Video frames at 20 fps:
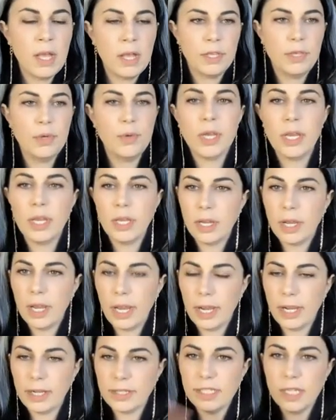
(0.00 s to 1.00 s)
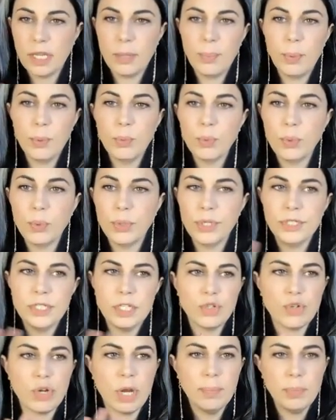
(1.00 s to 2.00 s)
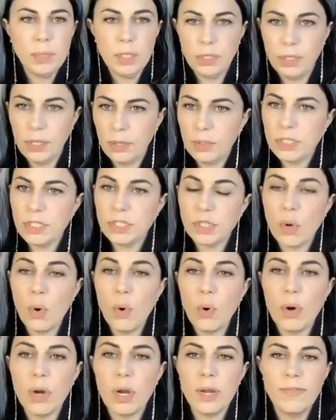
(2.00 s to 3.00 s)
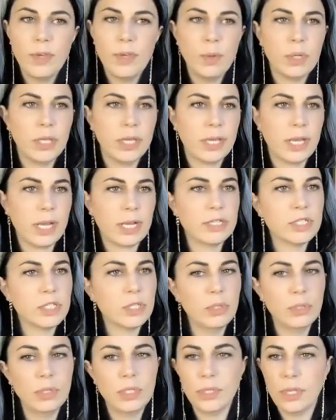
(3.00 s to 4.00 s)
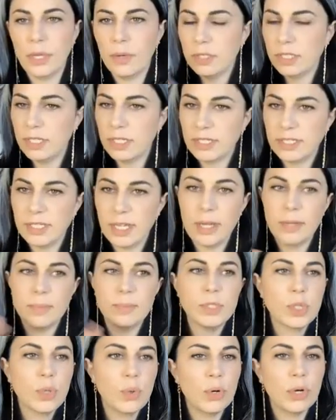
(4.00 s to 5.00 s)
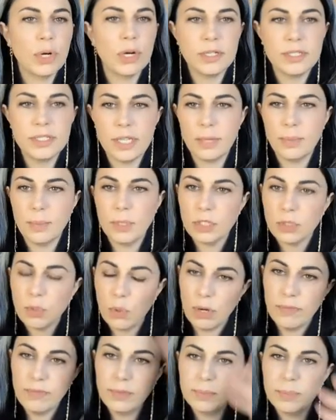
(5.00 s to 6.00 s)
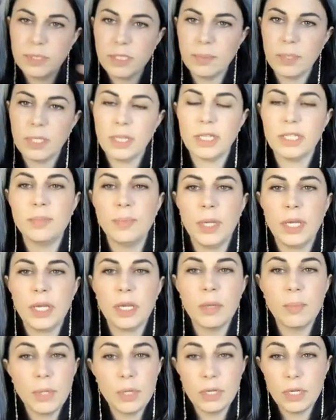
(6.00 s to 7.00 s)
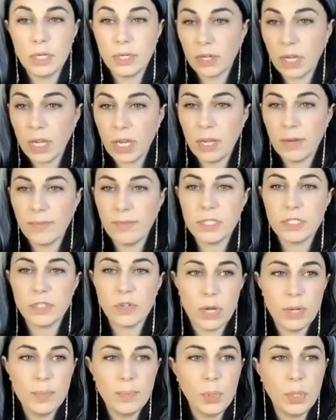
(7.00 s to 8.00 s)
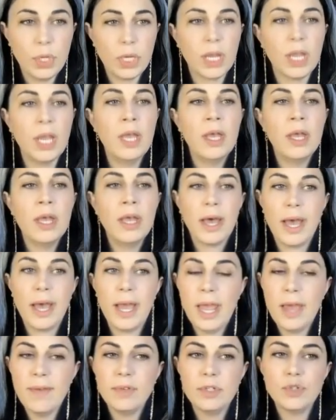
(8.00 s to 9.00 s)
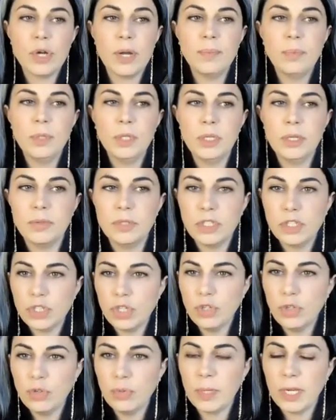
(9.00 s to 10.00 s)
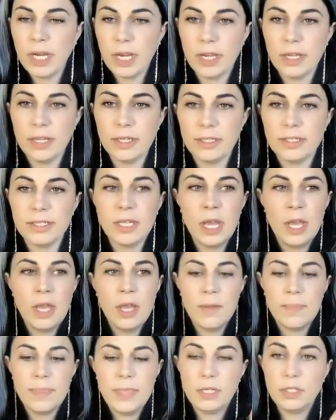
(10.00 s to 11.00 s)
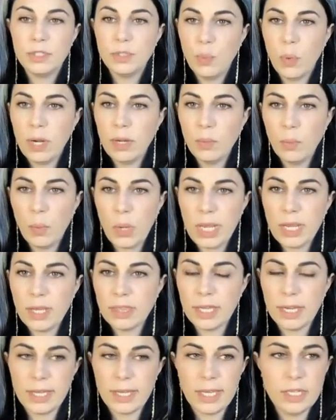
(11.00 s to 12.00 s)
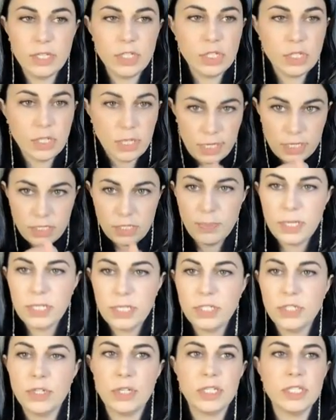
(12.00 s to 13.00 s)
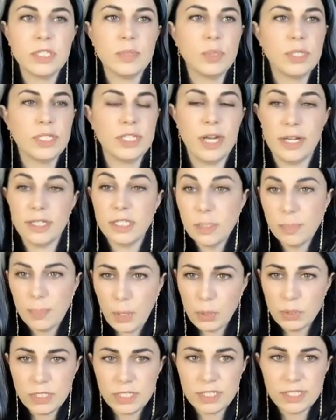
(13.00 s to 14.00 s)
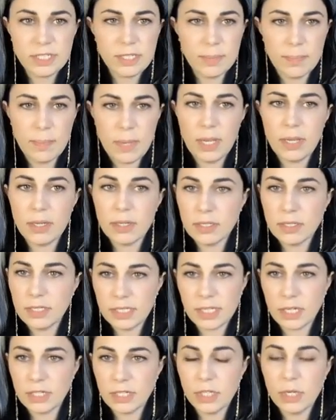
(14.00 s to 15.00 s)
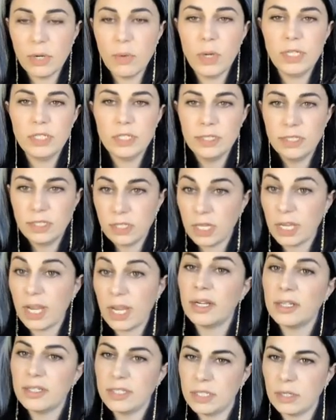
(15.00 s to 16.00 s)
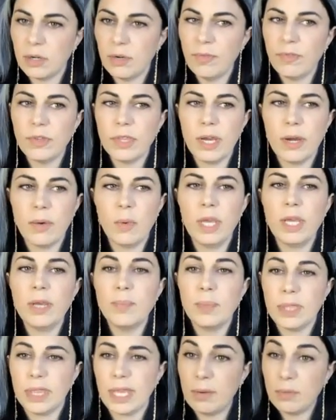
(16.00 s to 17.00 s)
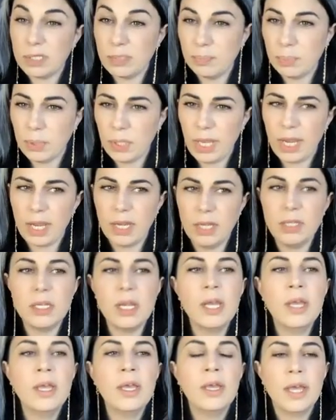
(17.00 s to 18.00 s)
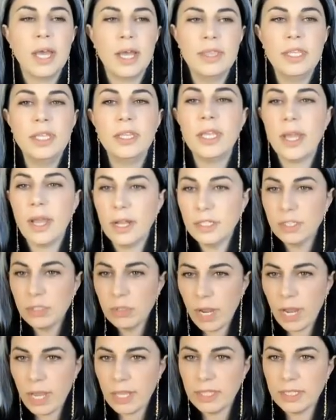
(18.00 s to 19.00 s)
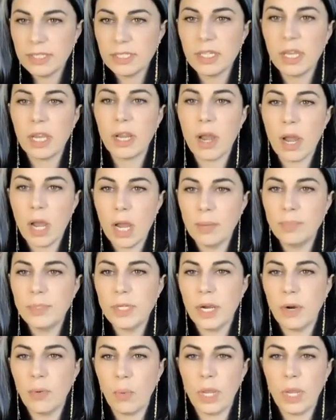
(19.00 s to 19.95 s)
You can set up a rule to drop the lowest score if you want to like exclude the lowest exam score or assignment score from something that's being computed in your Canvas gradebook. I have it drop the lowest 2 because there's 1 week that each of my students was not supposed to submit discussion questions, so they got a 0 for that week, but that was planned. And then they also had this like opt-out